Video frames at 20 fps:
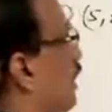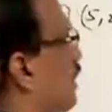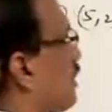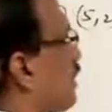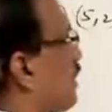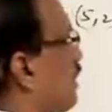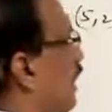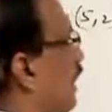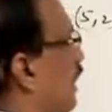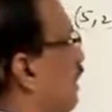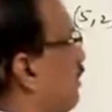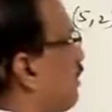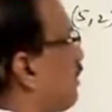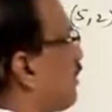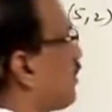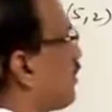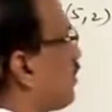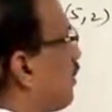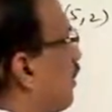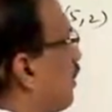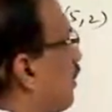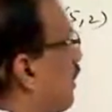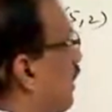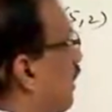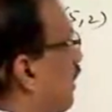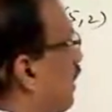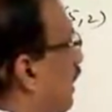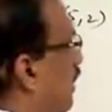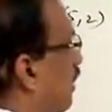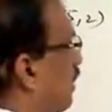us write this one,
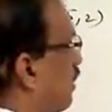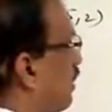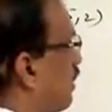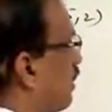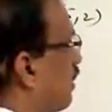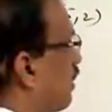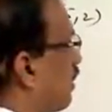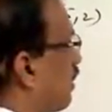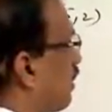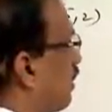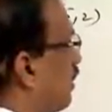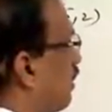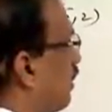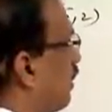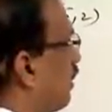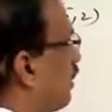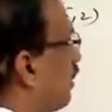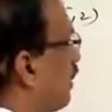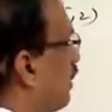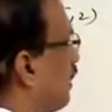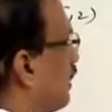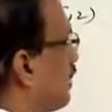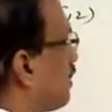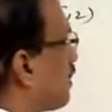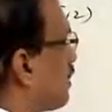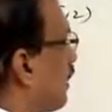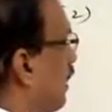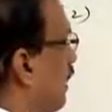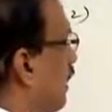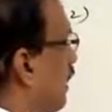rewrite it in the
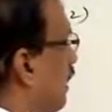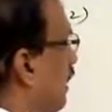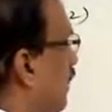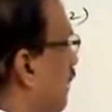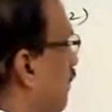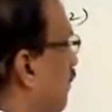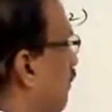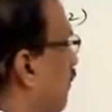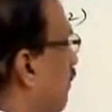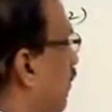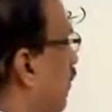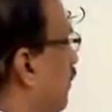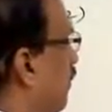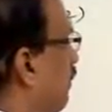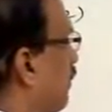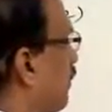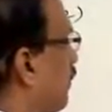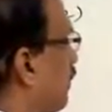standard form,